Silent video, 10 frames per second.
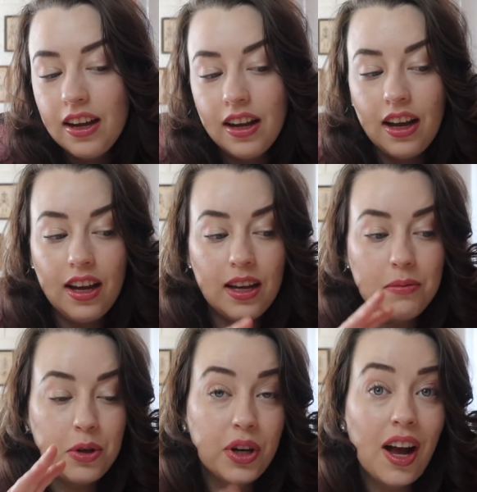
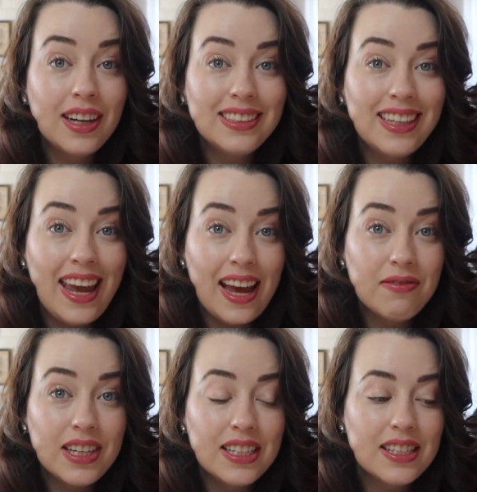or cotton
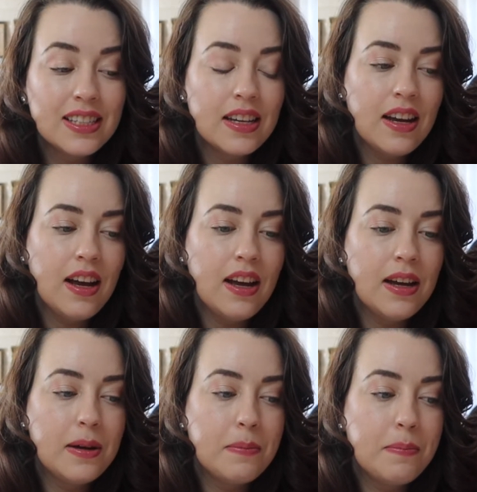canvas,
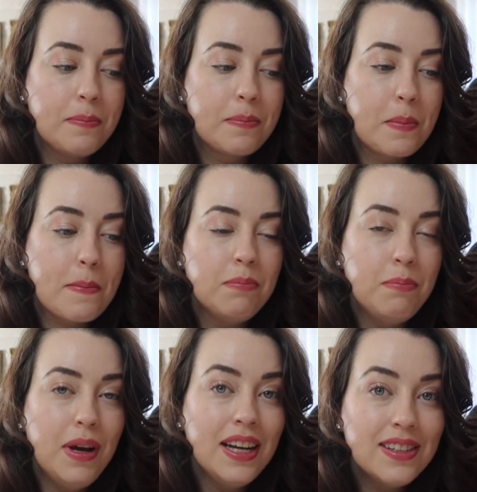
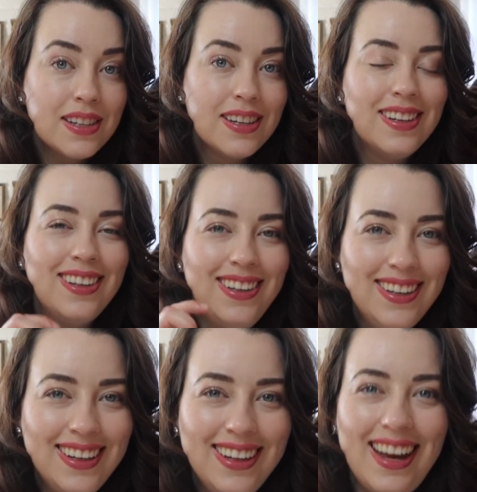but
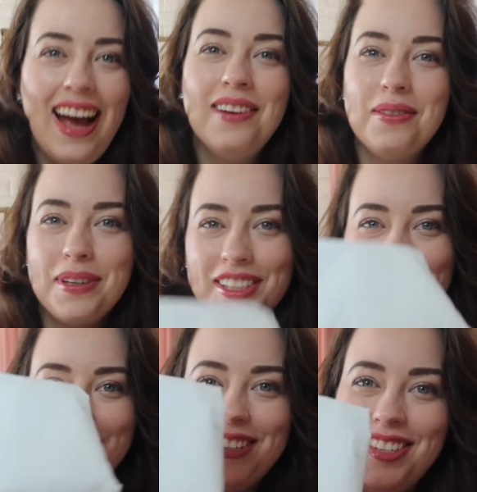I have a bunch of
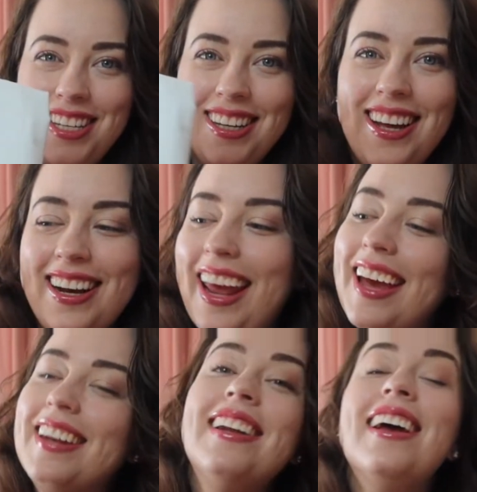this coutil on
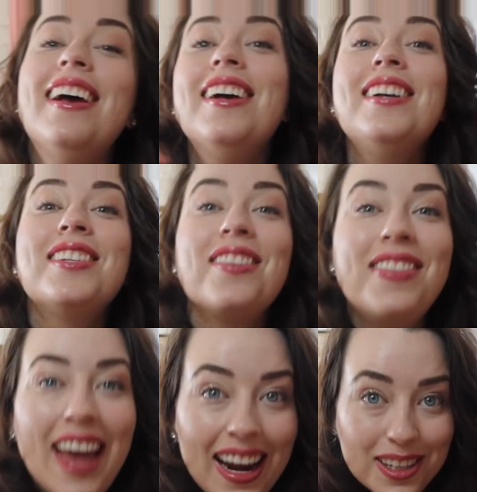hand, so
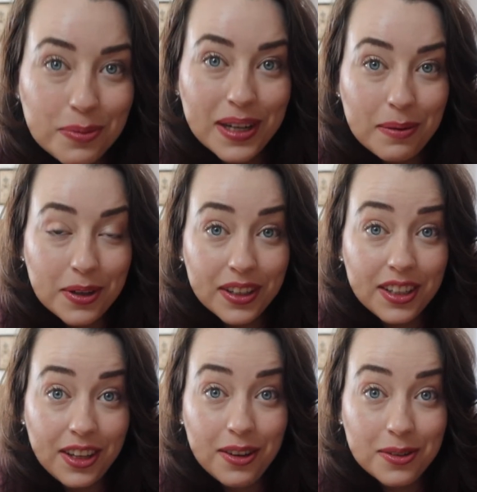that is what I'm going to
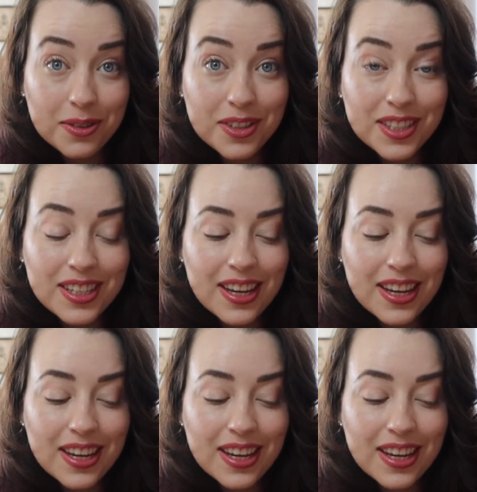use.